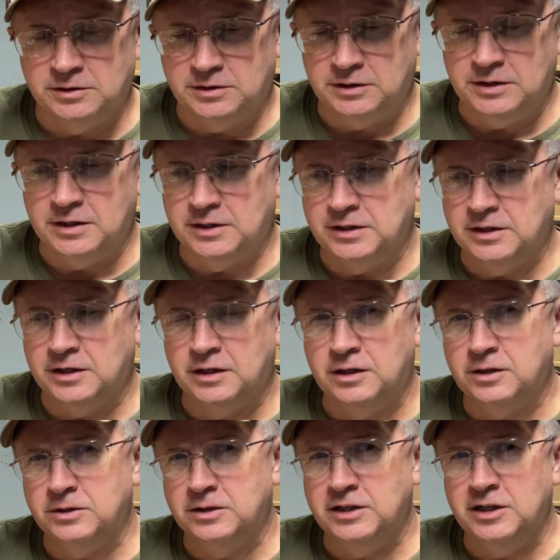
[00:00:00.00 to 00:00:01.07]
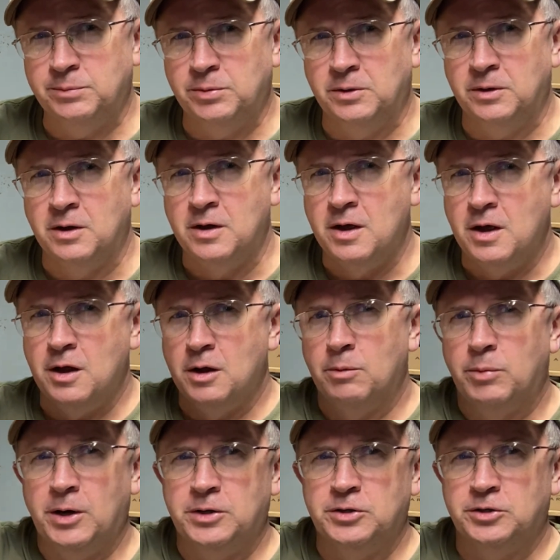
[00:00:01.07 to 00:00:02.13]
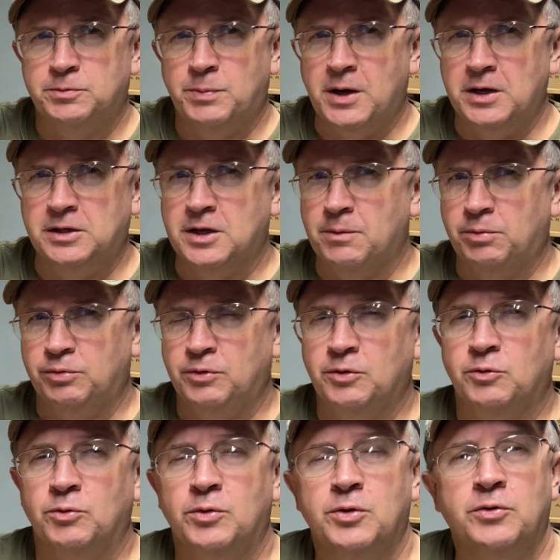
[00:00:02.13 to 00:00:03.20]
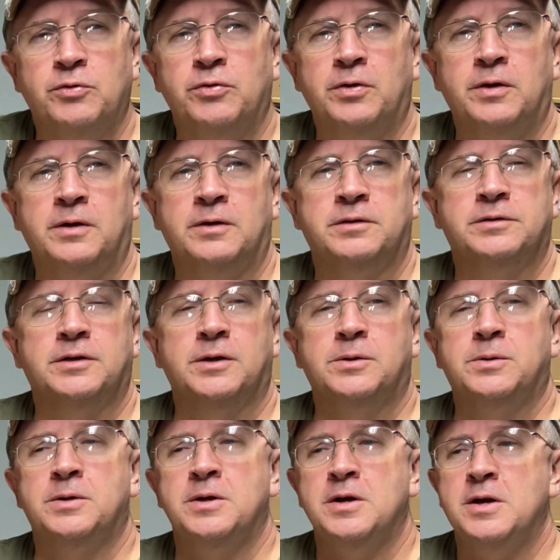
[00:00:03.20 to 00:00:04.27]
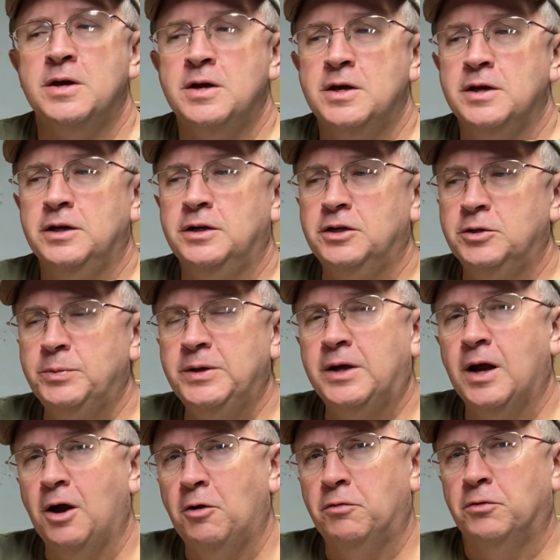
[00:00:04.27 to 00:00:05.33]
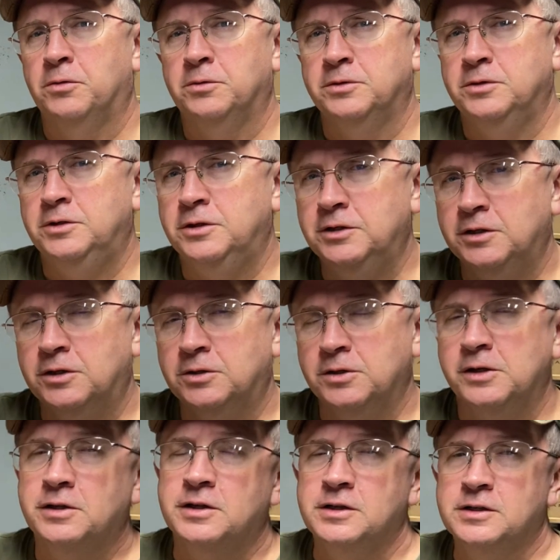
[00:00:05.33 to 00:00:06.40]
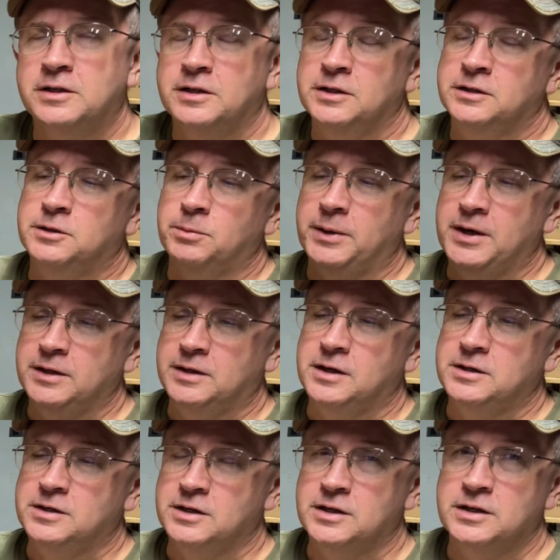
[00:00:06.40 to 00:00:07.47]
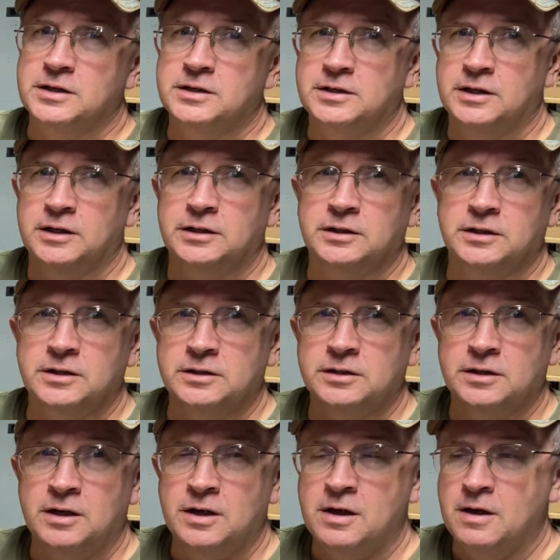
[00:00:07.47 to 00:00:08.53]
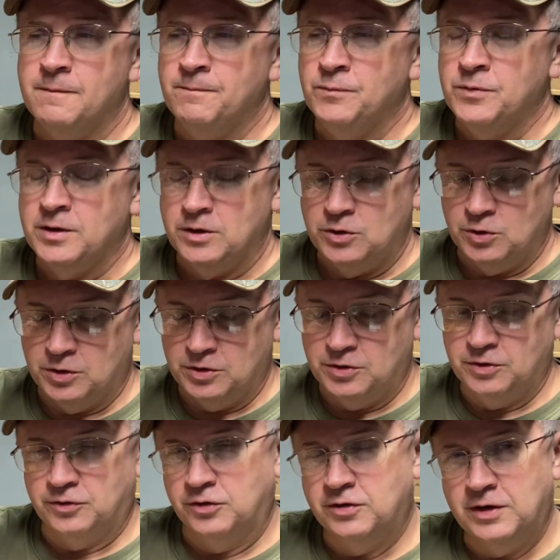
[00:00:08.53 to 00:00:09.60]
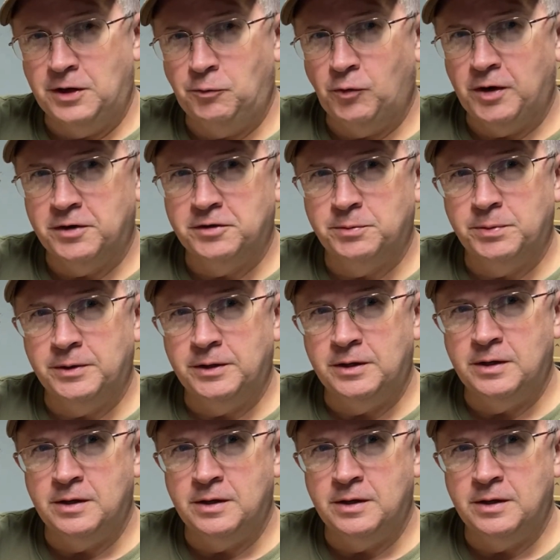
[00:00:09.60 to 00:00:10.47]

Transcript: seated it a little deeper, pressure spiked up through the roof. So you need to be careful. You need to look at these things and pay attention to these things, because you could use the same recipe,